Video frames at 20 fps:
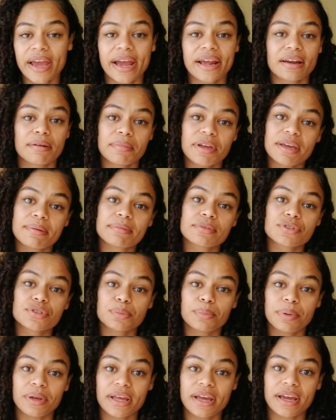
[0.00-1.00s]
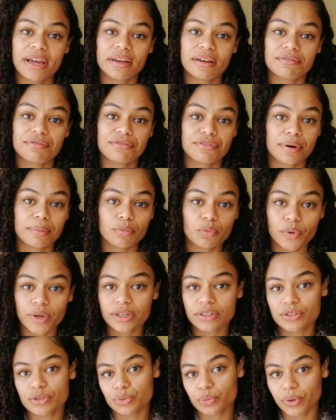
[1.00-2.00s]
and I'm able to plan from
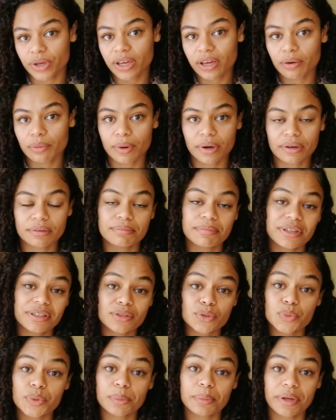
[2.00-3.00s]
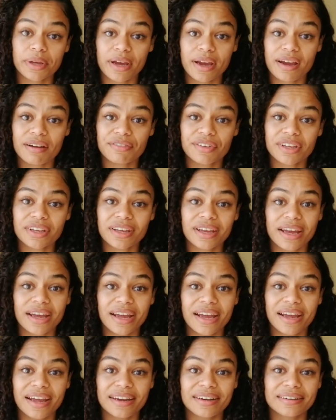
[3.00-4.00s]
week to week what meals we'll be having,
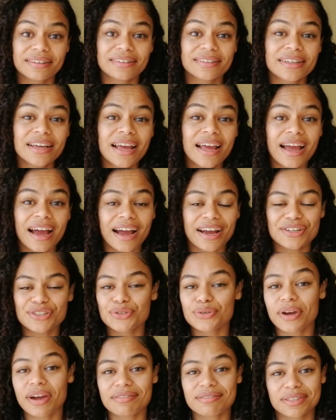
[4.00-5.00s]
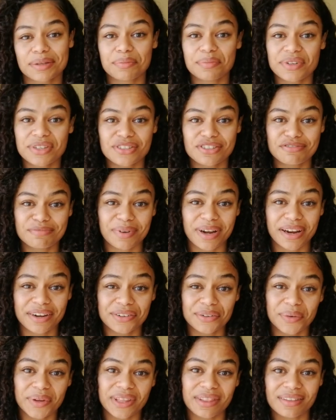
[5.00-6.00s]
and I do have some peace of
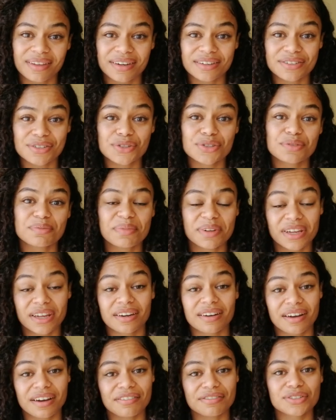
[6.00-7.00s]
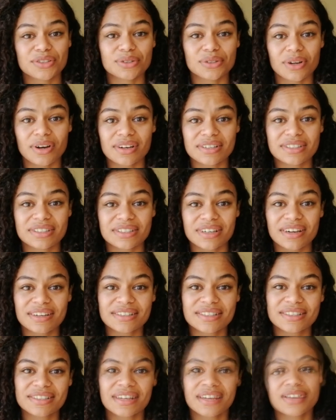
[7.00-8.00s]
mind knowing that it should be enough to last
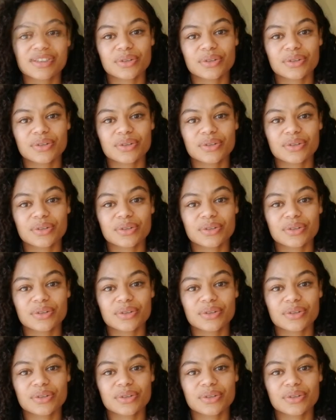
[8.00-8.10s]
us.